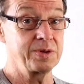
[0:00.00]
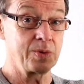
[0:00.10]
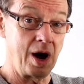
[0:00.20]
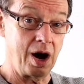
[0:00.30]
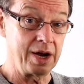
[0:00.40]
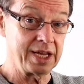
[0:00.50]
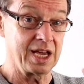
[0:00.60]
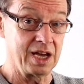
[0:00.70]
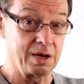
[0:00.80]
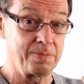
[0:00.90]
So a high
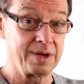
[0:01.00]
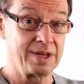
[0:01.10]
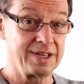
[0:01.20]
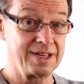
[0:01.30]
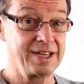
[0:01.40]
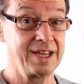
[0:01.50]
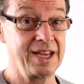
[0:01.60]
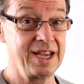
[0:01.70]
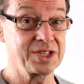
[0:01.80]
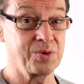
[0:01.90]
curb
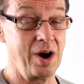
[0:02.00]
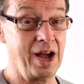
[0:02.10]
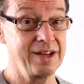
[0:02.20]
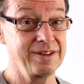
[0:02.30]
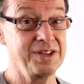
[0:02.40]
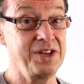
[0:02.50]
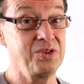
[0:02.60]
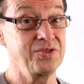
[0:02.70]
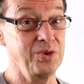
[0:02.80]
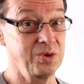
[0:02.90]
is quite
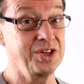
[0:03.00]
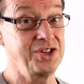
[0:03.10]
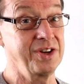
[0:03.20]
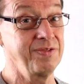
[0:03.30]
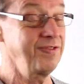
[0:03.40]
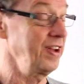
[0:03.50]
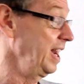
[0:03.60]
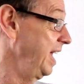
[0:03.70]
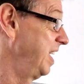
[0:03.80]
useful because you can feel it.